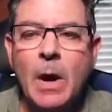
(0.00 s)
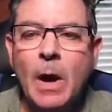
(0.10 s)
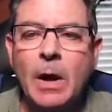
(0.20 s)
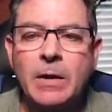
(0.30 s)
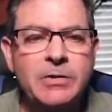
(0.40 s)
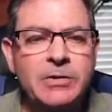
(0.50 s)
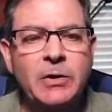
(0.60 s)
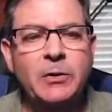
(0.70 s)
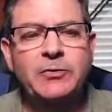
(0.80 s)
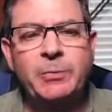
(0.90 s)
Uh, this is
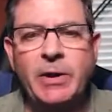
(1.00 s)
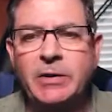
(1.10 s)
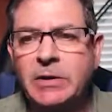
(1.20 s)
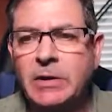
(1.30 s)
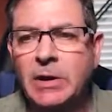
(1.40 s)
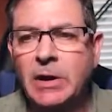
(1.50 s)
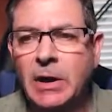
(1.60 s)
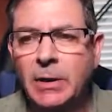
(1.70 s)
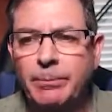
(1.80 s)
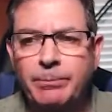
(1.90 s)
hosted by the
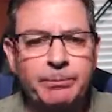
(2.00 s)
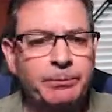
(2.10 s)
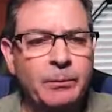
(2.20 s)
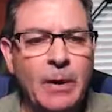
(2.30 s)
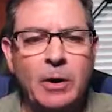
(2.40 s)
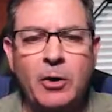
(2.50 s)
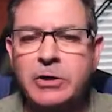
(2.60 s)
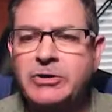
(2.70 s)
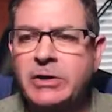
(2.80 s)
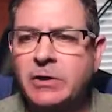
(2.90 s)
um,
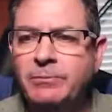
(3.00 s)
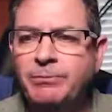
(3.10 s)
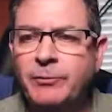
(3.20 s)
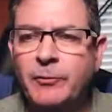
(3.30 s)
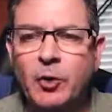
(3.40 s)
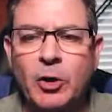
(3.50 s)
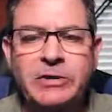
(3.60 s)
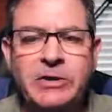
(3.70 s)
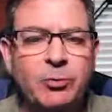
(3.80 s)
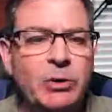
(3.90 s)
CARD Center for
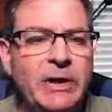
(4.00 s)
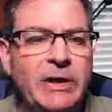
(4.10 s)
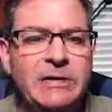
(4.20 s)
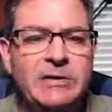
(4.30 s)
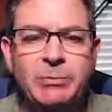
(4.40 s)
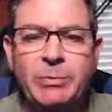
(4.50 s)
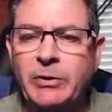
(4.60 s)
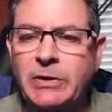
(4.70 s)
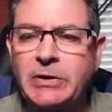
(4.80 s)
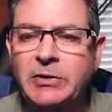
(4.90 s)
Autism-Related
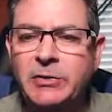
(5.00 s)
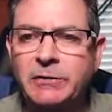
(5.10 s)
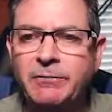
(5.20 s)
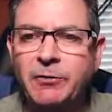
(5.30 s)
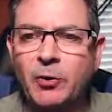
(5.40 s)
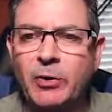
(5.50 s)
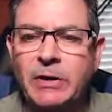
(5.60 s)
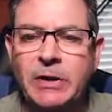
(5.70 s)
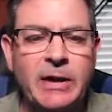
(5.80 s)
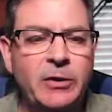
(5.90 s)
Disabilities at Florida
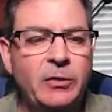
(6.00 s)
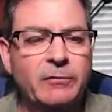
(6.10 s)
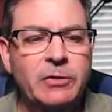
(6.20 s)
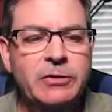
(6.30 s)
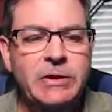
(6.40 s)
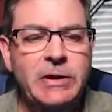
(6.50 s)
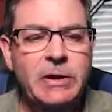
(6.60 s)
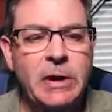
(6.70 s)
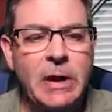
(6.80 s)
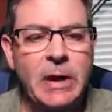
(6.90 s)
Atlantic
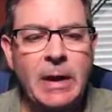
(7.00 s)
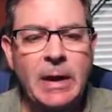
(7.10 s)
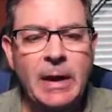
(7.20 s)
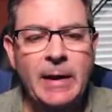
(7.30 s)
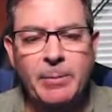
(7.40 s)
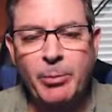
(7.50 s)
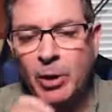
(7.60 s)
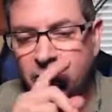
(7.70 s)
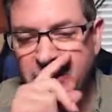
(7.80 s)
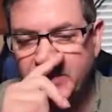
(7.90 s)
University and the
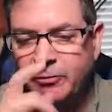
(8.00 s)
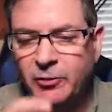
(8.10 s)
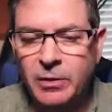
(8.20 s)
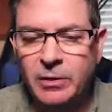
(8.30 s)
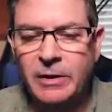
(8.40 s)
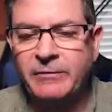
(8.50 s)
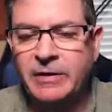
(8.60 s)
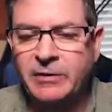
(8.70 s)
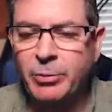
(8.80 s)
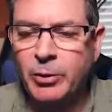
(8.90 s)
Partnership for
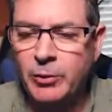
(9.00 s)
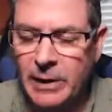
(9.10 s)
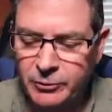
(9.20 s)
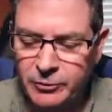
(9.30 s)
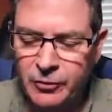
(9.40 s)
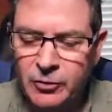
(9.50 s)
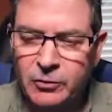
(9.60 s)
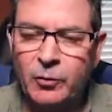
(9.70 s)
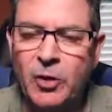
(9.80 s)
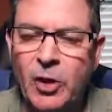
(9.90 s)
Effective Programs with
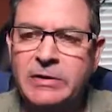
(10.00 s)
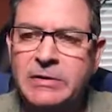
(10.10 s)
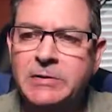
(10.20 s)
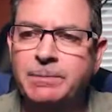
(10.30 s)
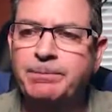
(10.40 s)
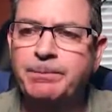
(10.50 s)
Students with Autism